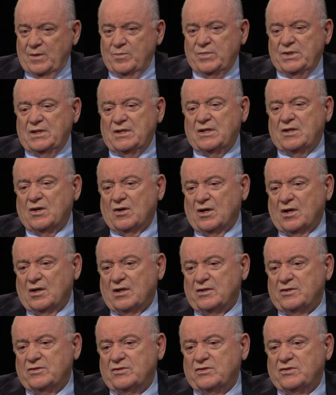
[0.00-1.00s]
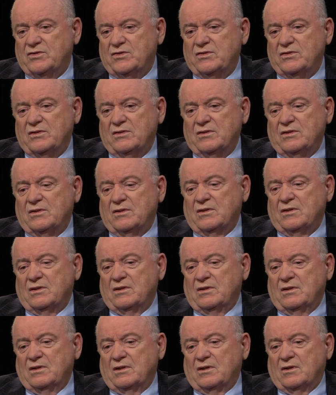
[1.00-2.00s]
because
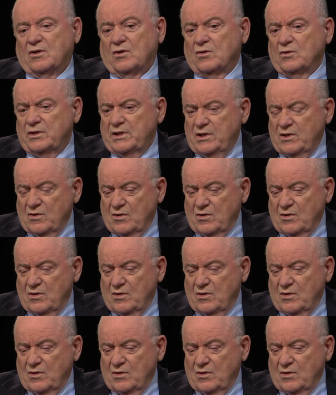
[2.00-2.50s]
early